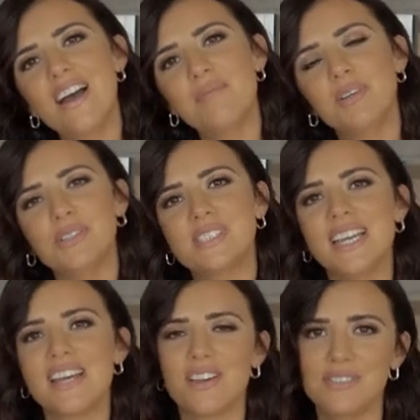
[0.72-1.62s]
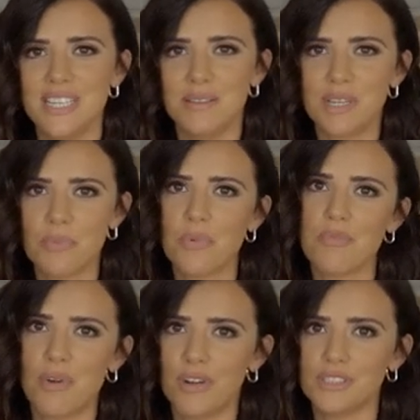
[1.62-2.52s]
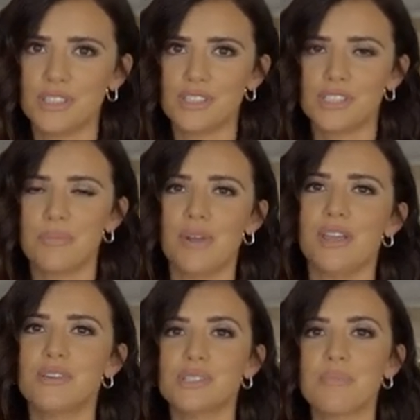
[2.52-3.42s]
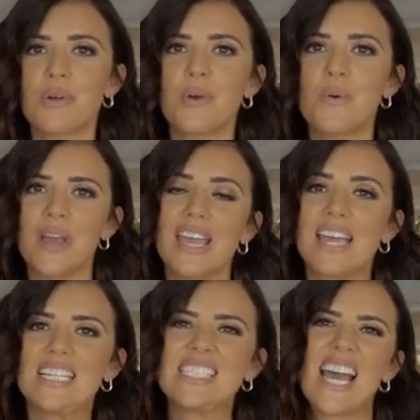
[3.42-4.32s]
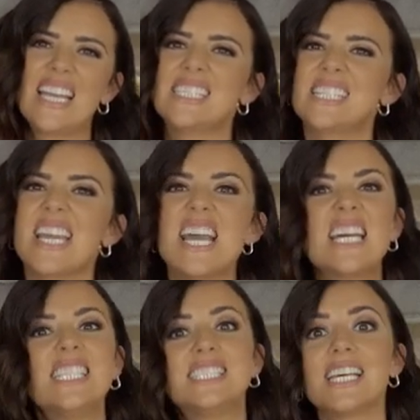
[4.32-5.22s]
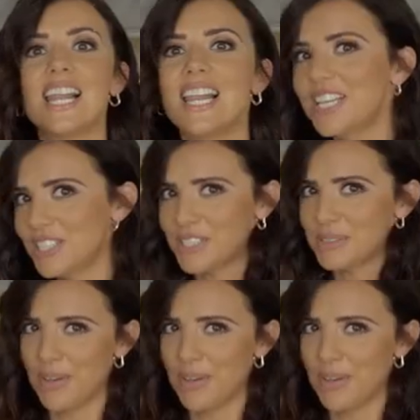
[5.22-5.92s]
I'm Lucy and I've teamed up with Morrisons to bring you some quick, tasty, delicious